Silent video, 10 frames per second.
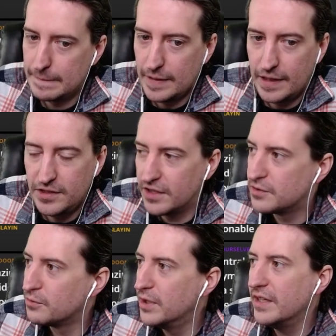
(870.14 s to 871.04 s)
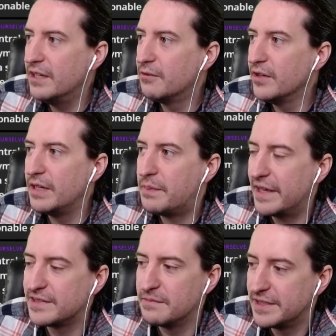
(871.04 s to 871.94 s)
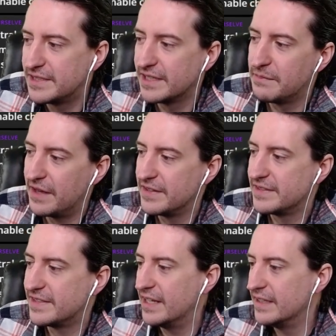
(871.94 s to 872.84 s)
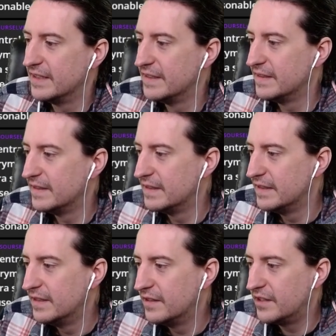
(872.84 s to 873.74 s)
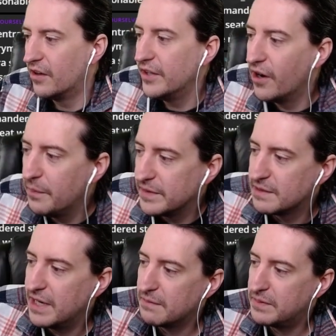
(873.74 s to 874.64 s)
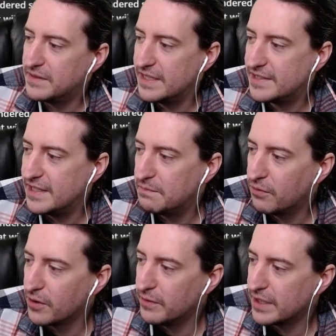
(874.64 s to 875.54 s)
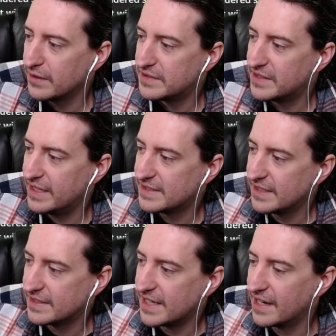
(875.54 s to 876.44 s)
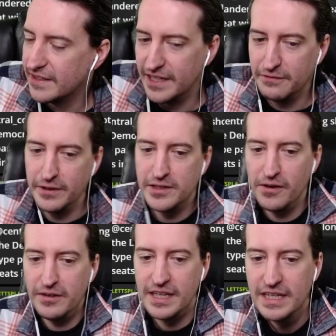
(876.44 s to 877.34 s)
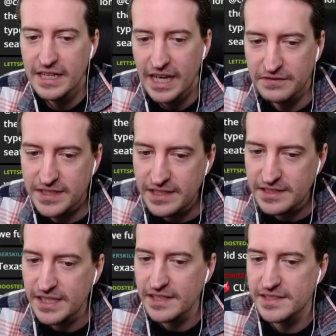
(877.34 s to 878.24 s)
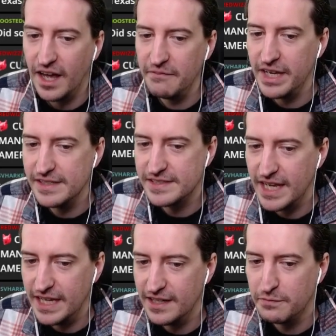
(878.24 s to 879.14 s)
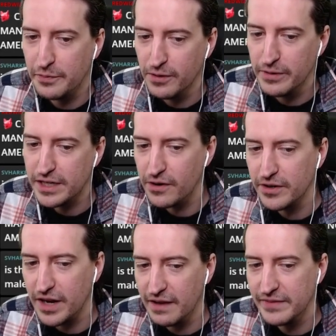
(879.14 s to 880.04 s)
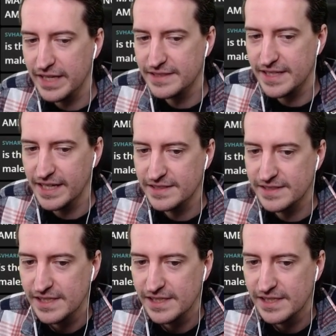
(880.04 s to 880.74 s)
Just really, really pessimistic about the Senate. The only hope is to make DC and Puerto Rico states. Exactly. If DC is not made a state, if Puerto Rico are not made states,